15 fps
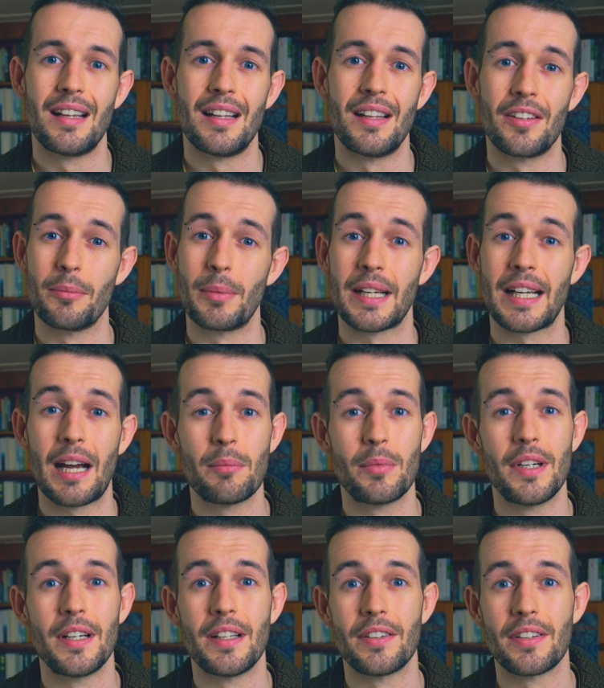is that my
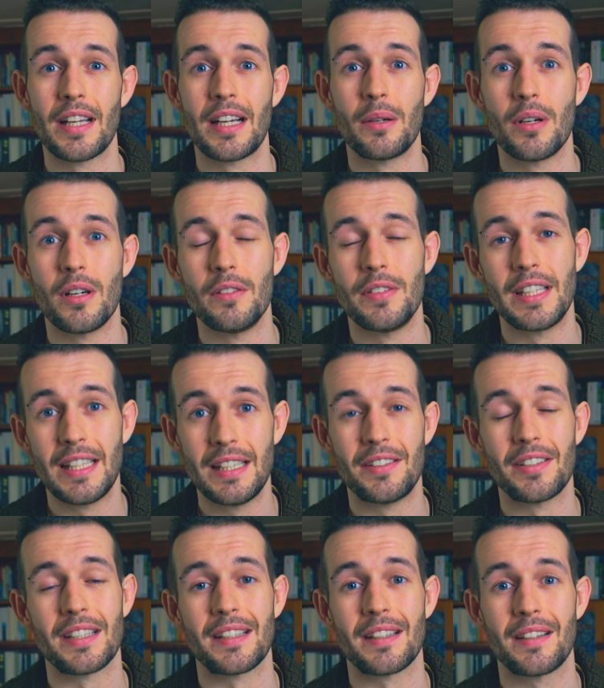camera is now
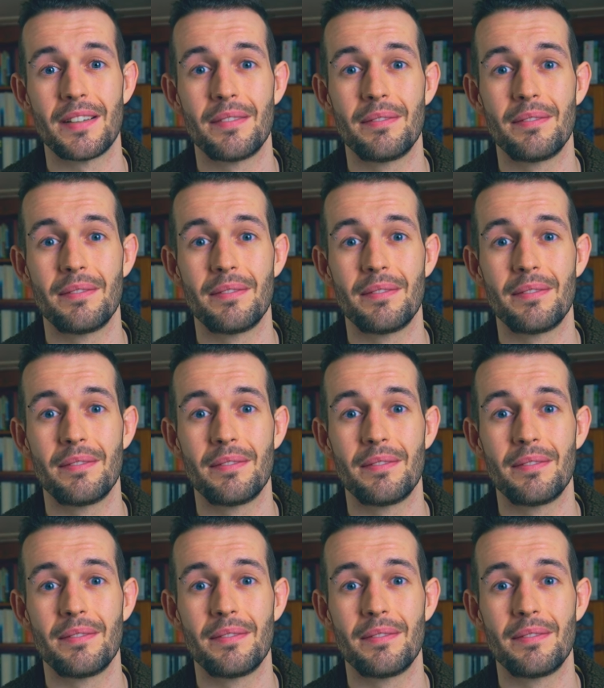overheating.